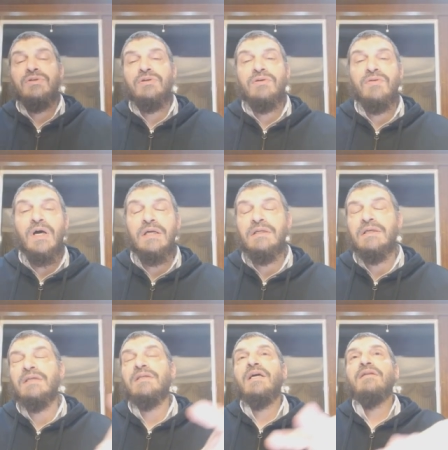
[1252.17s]
grinding
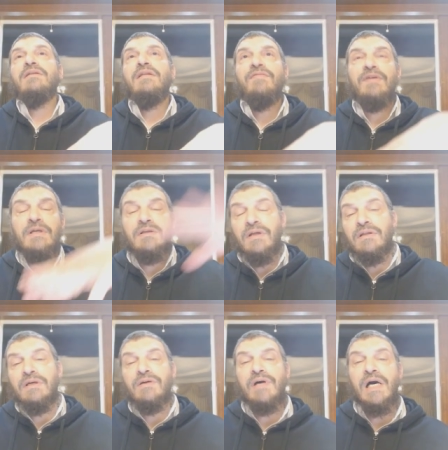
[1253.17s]
it and leaving it on the
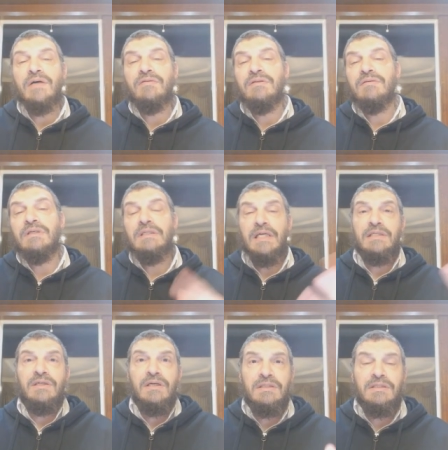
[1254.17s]
ground.
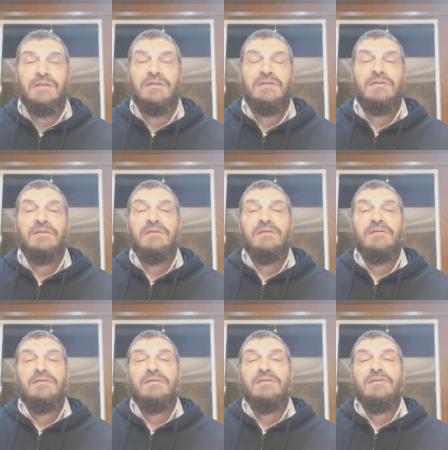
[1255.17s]
That's also
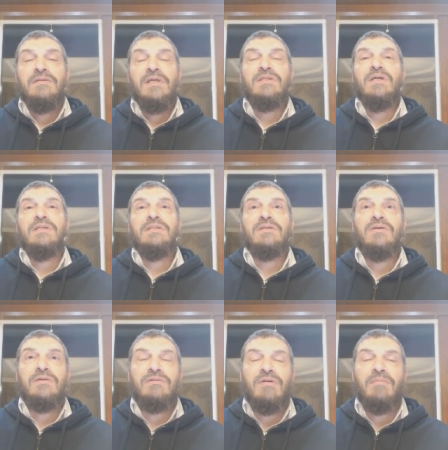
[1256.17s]

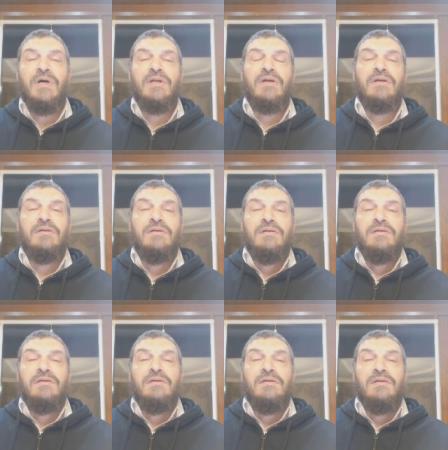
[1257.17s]
according to Rabbanon.
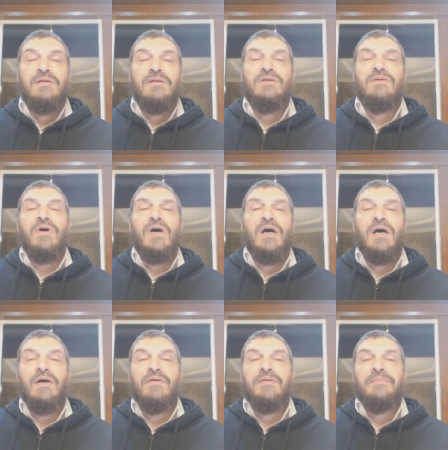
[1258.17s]
You
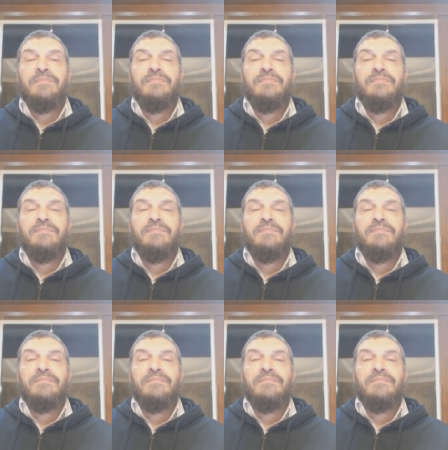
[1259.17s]
are